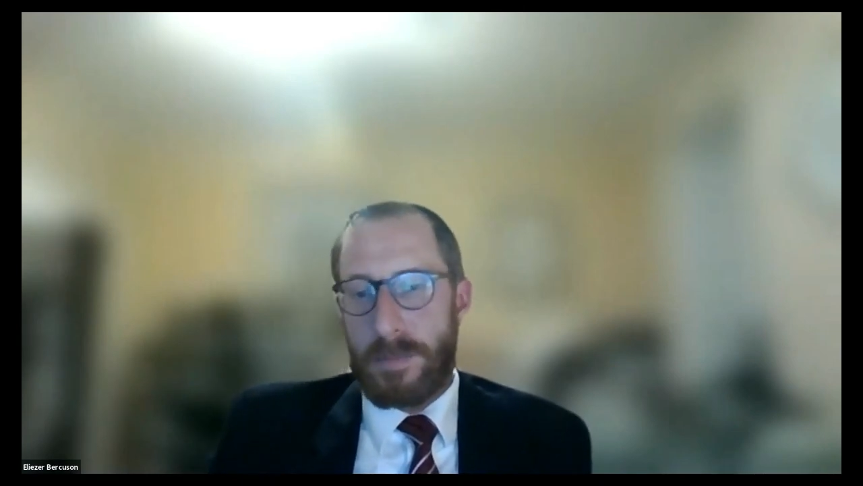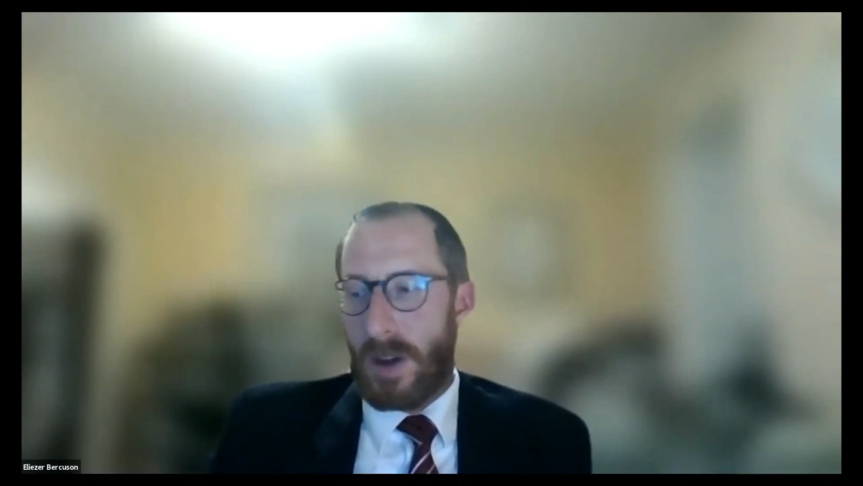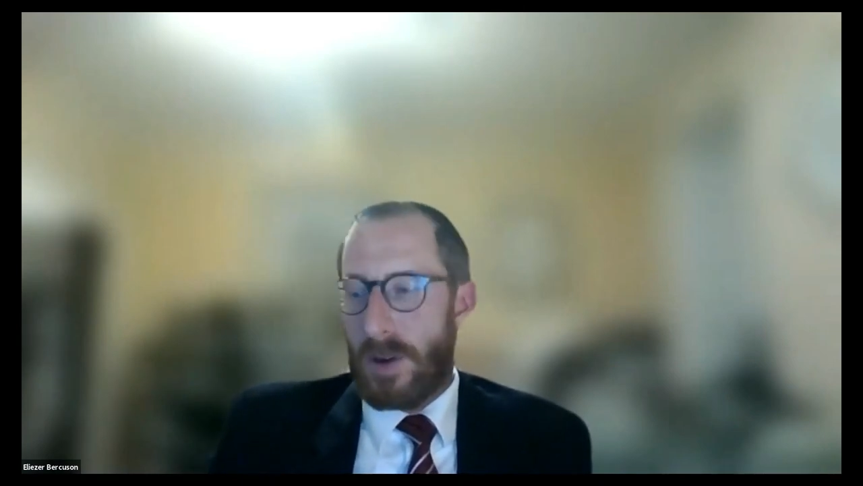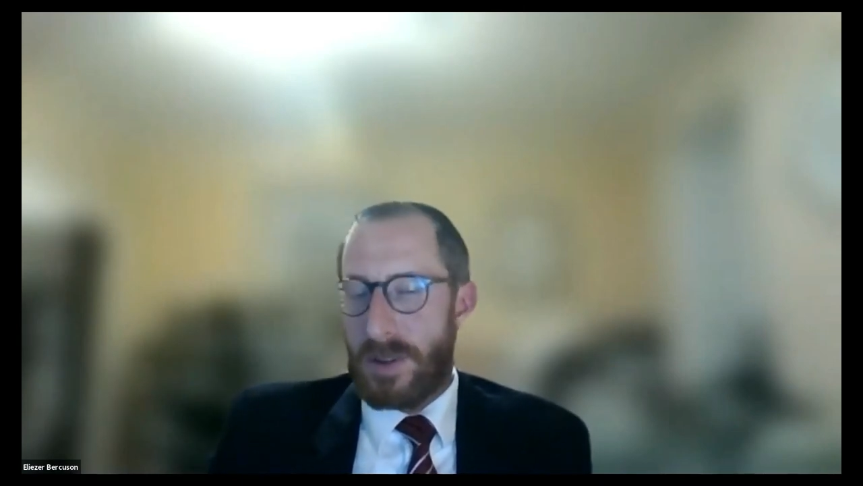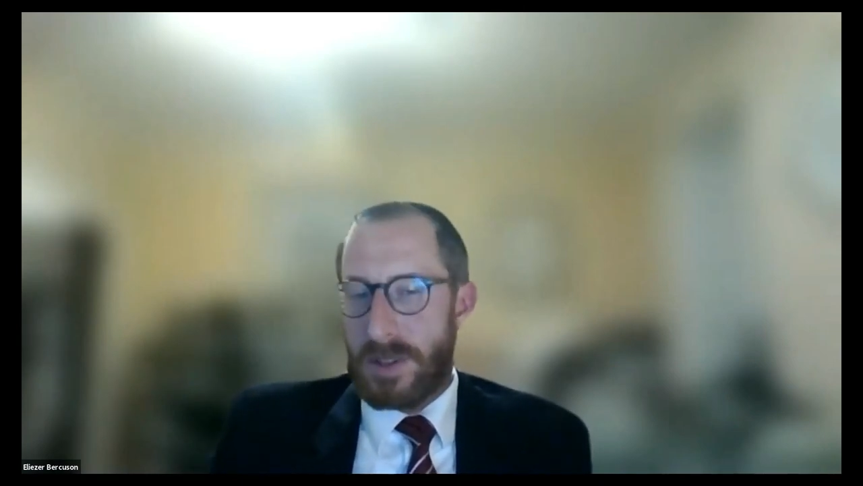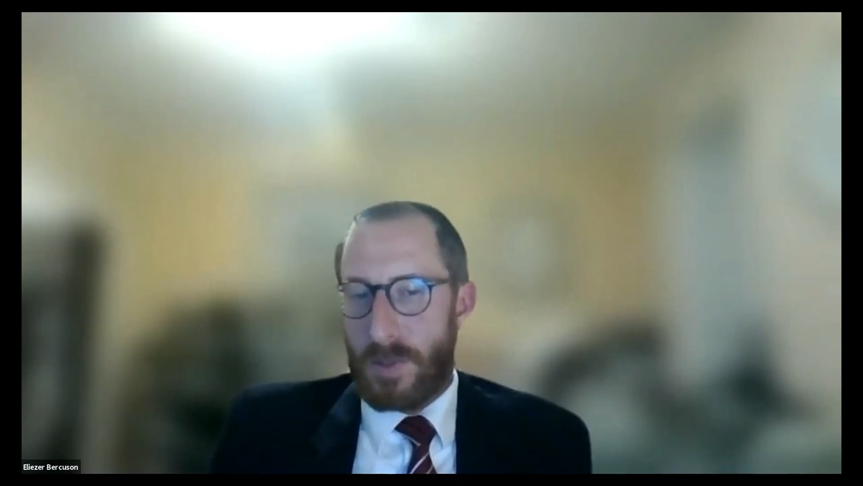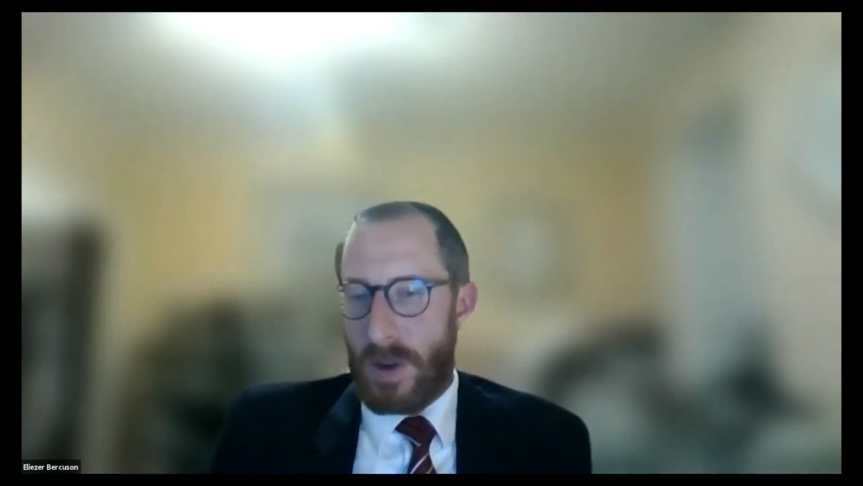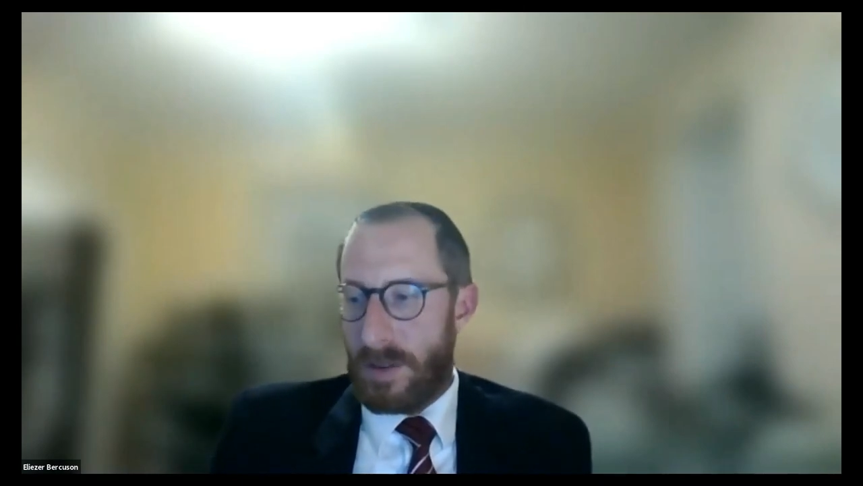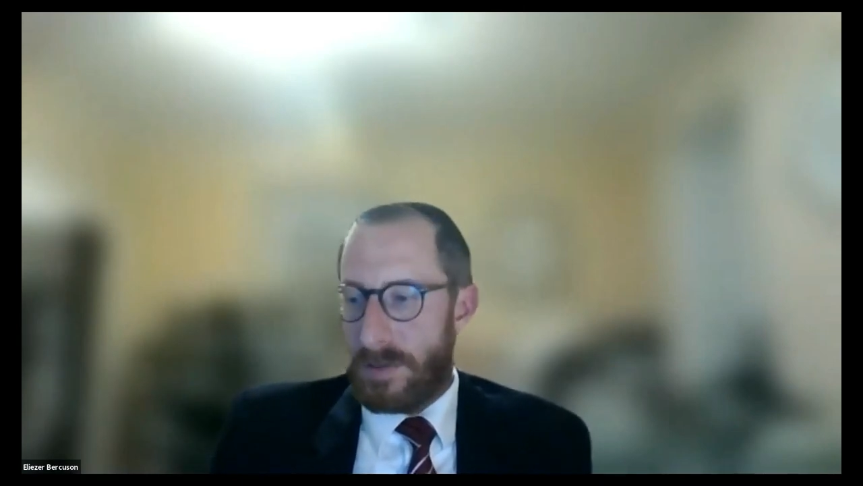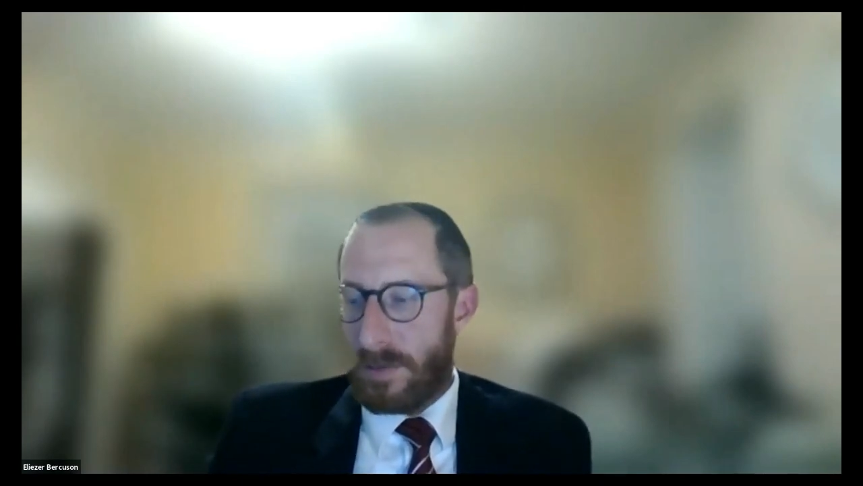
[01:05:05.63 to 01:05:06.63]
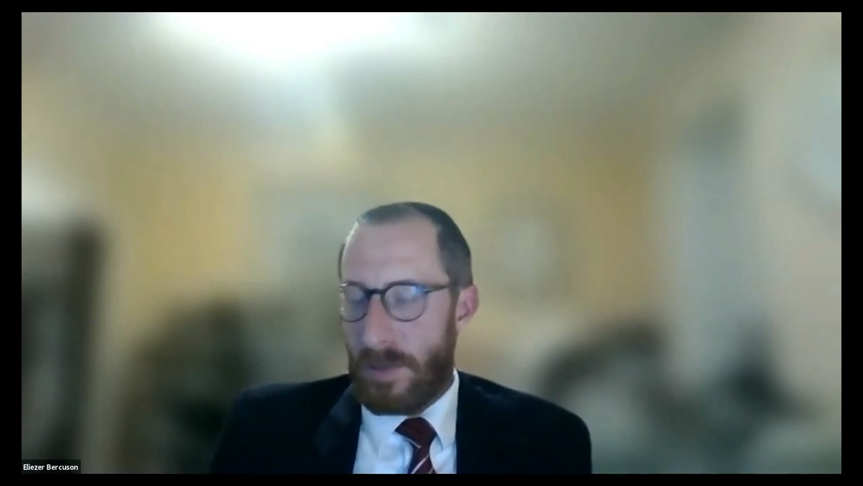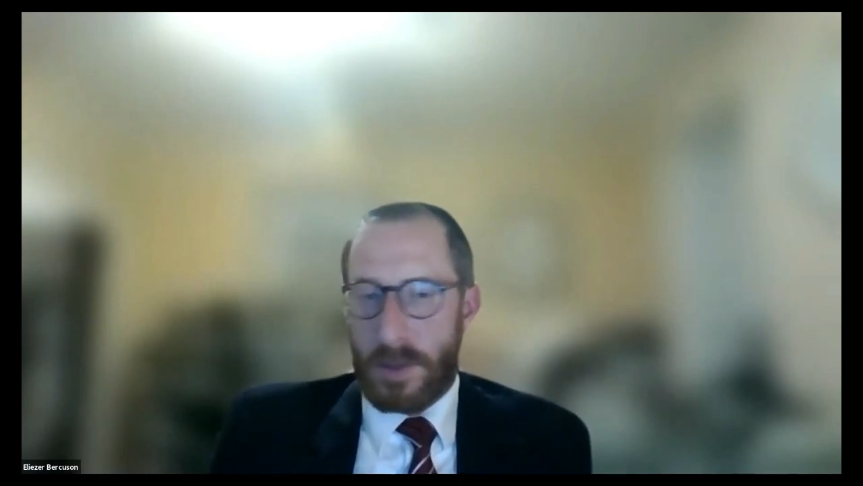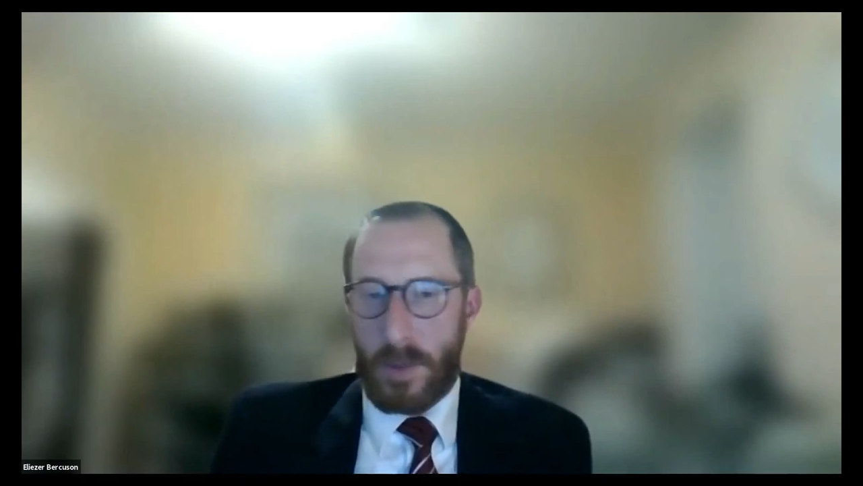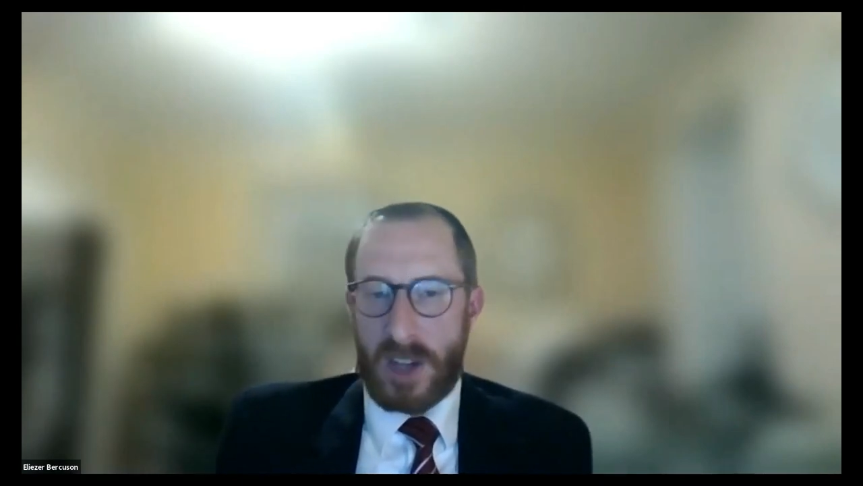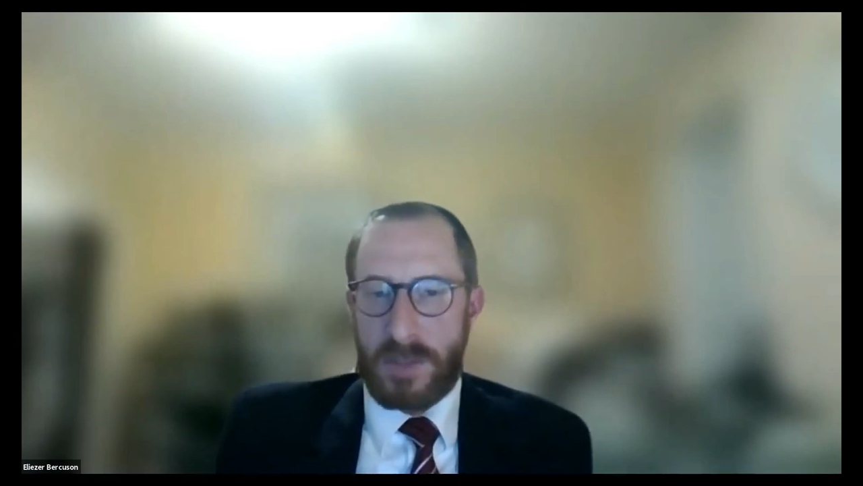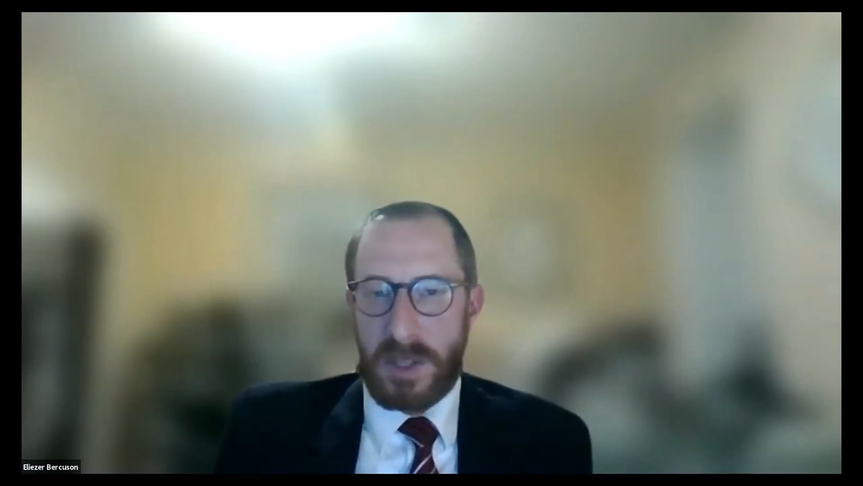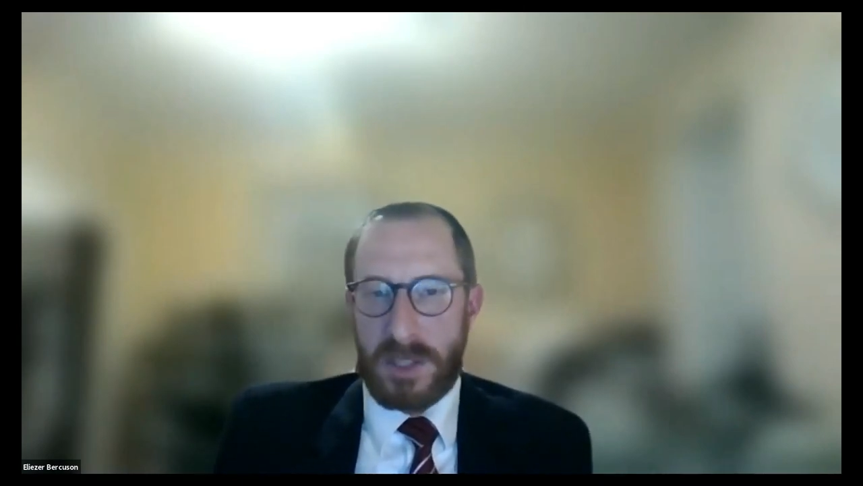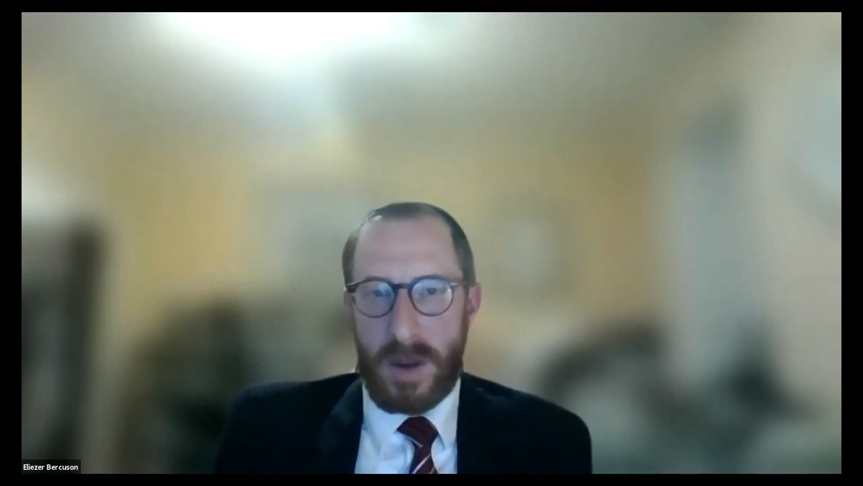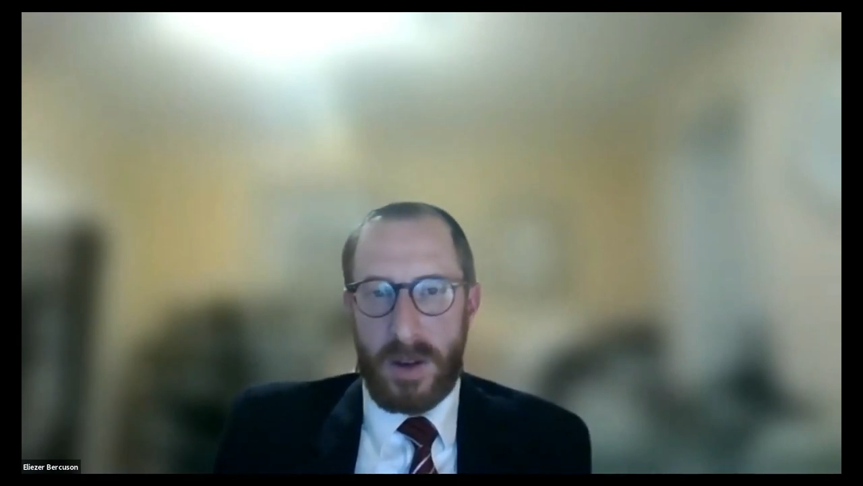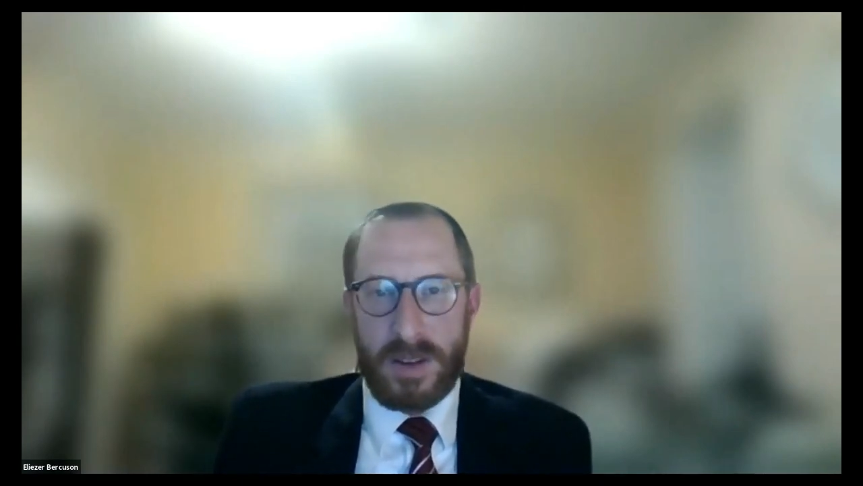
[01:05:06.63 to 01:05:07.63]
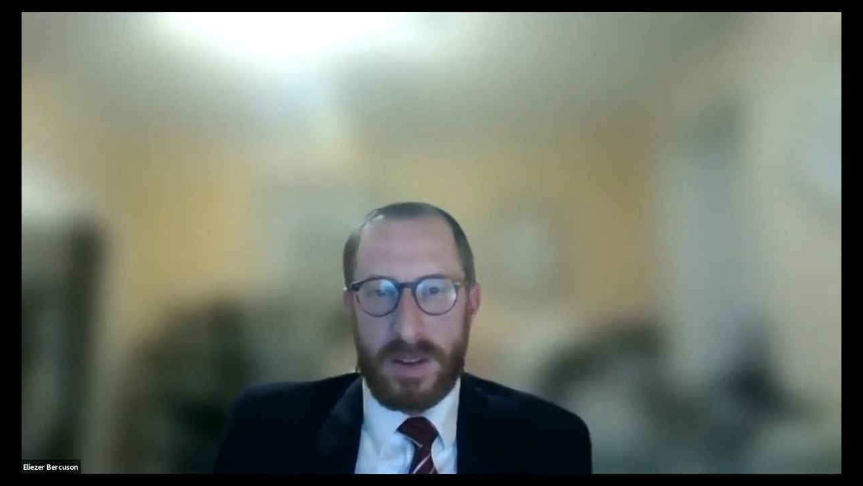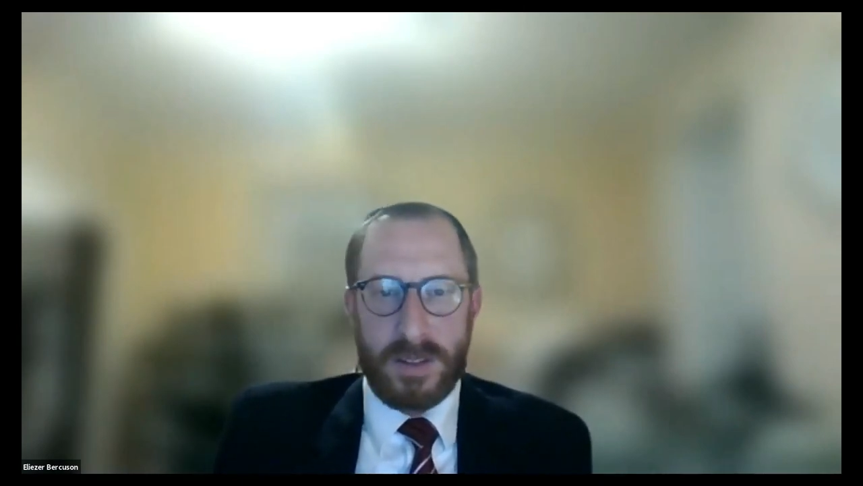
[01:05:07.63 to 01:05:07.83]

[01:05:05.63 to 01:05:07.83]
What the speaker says: Meron is where the Rashbi is buried.